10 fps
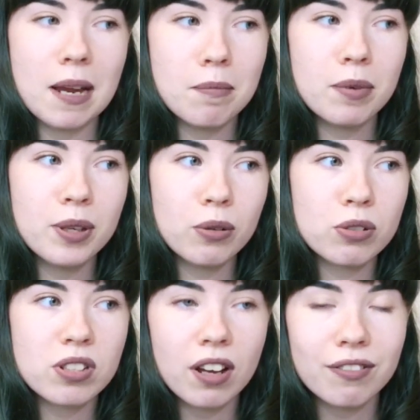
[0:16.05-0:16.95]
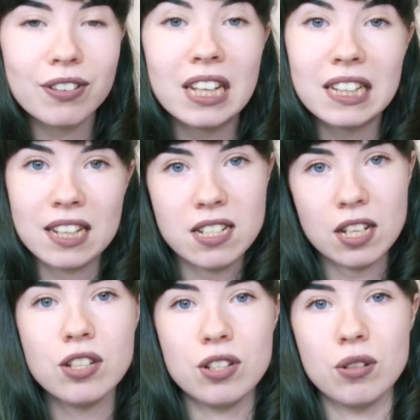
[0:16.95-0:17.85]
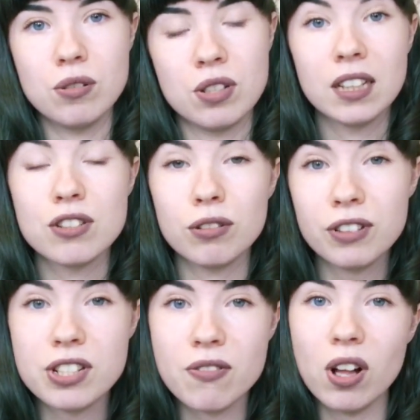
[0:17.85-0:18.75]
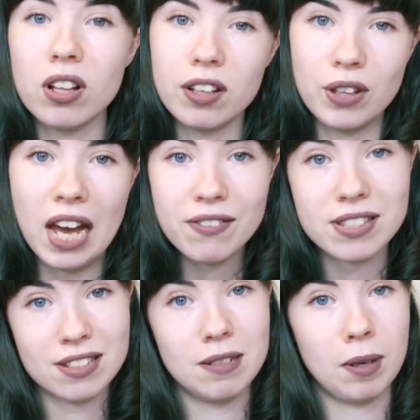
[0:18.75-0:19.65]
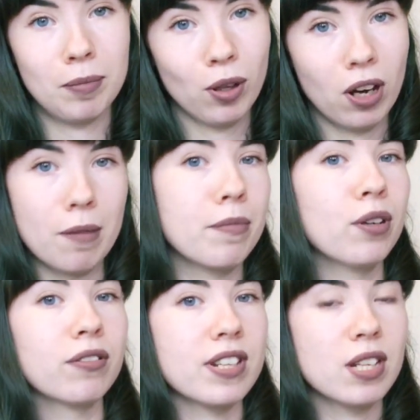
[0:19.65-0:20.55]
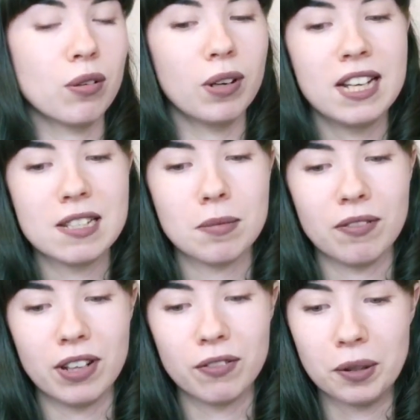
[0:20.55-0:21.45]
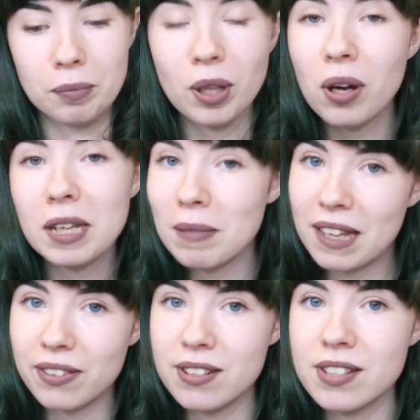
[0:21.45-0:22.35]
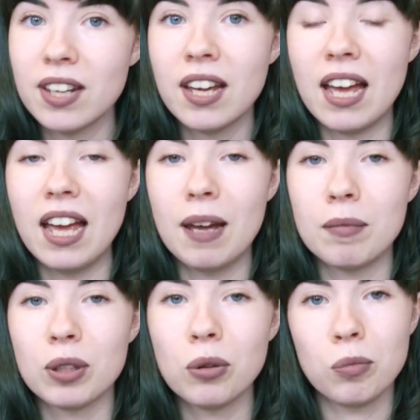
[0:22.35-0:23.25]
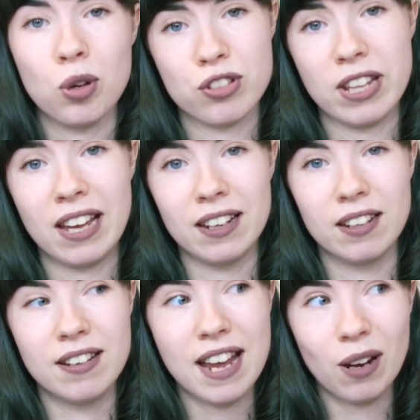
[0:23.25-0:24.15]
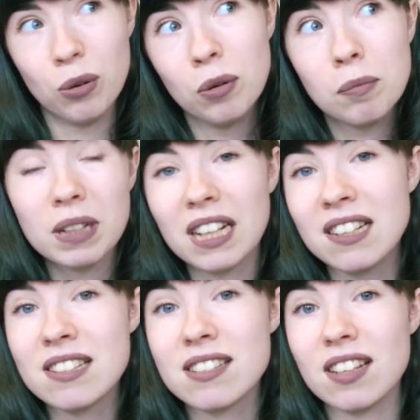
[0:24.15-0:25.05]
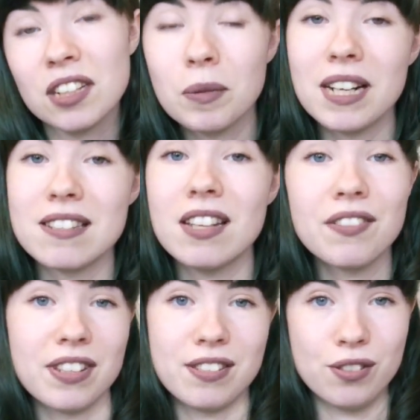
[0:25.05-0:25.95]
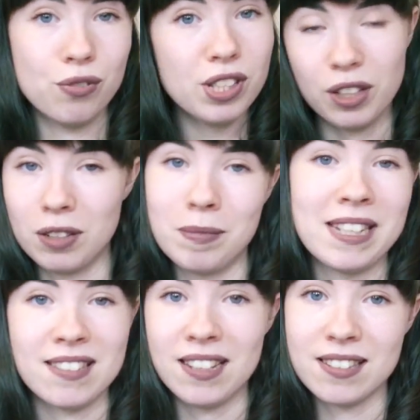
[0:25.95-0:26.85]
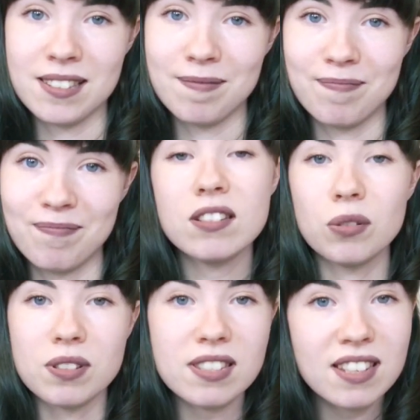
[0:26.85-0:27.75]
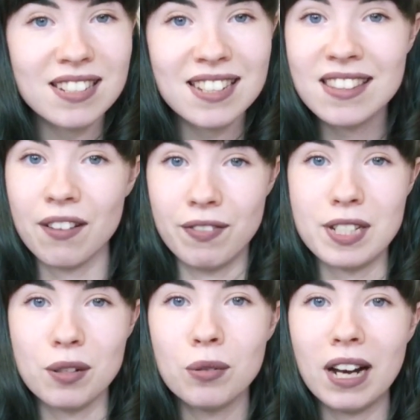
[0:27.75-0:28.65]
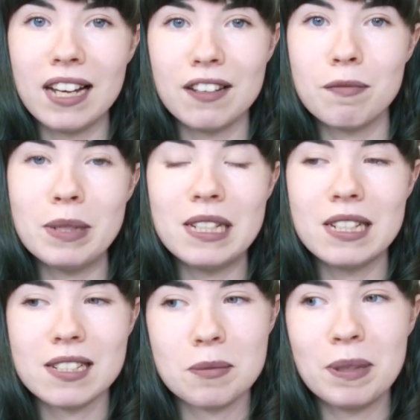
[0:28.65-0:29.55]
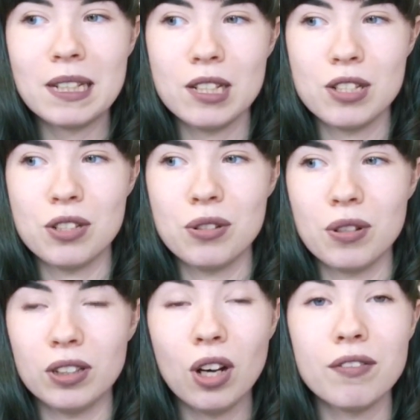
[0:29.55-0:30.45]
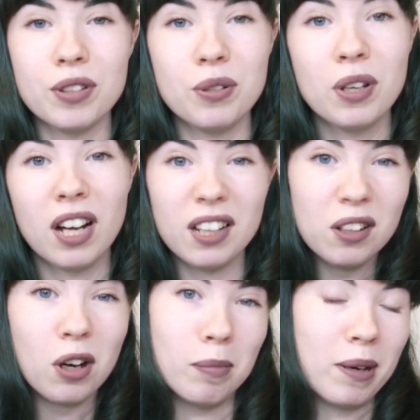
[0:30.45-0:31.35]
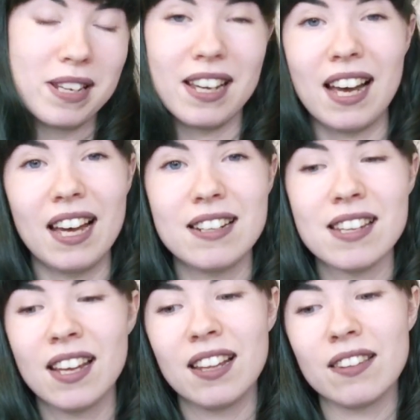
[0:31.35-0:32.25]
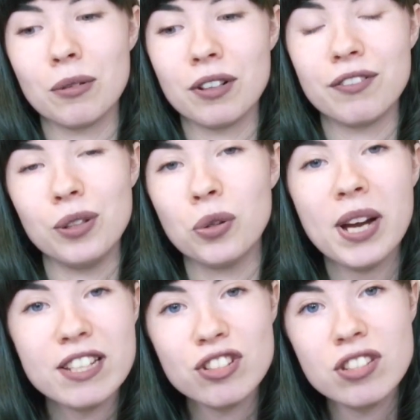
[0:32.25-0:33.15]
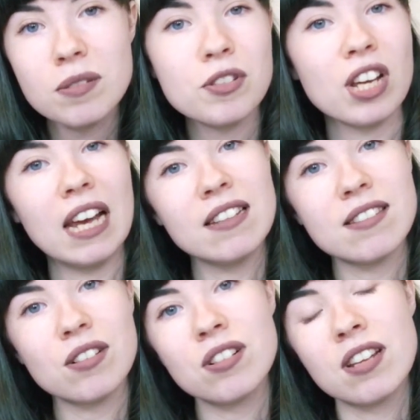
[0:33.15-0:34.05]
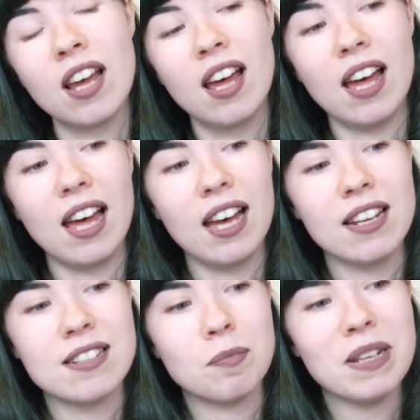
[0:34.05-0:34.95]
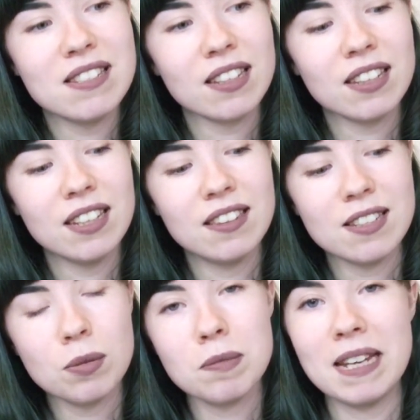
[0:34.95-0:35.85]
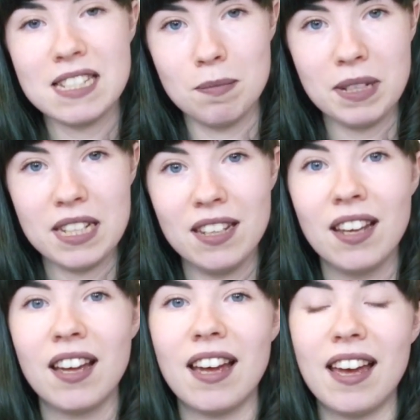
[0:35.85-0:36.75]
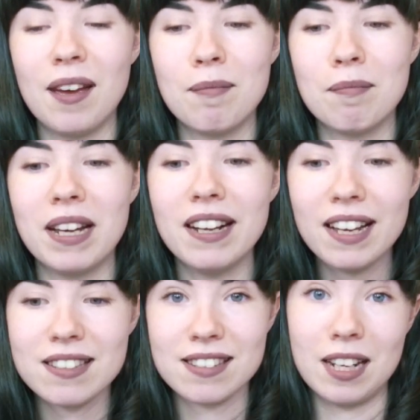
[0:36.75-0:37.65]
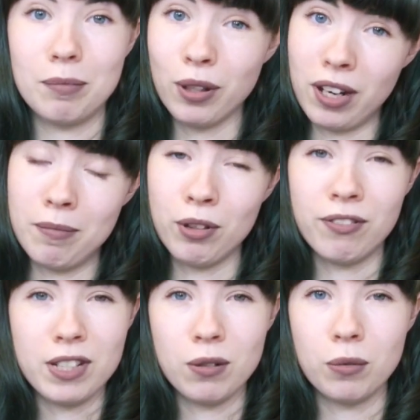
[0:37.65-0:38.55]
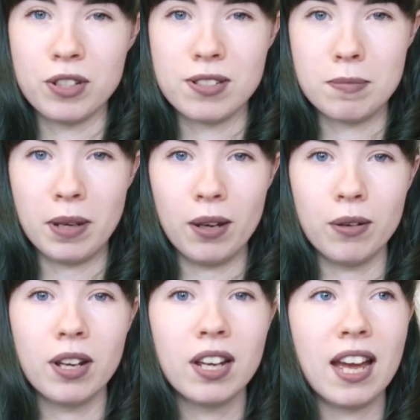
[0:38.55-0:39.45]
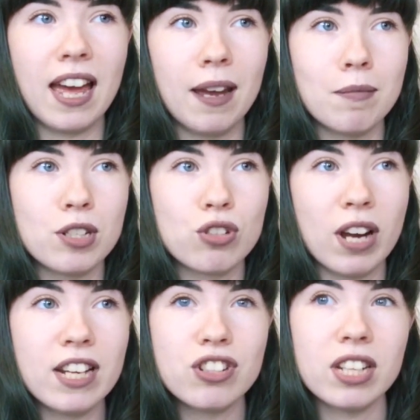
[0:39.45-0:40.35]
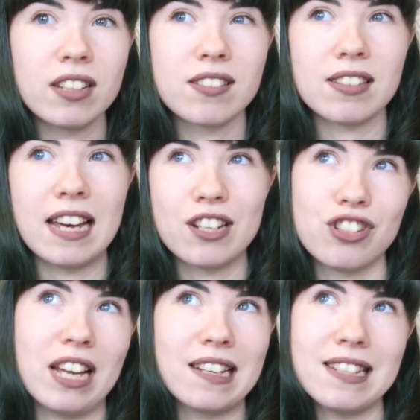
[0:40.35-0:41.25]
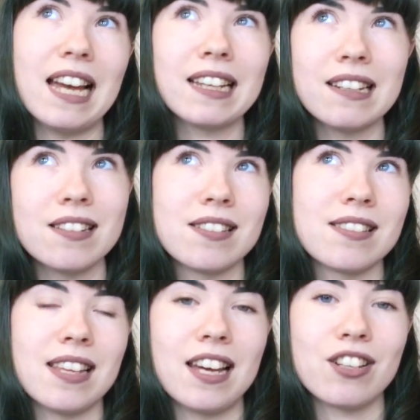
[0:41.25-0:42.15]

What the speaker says: embryo stuff continued. So first of all, if you haven't seen my plot embryo video, it's my favourite plotting method, go and watch that now because otherwise none of this is really going to make sense. So since I did that video, I have been speaking to a lot of you a lot about it, and there were a few questions which I answered, and basically this was meant to be my next kind of plot embryo video, which is about tragic / antagonist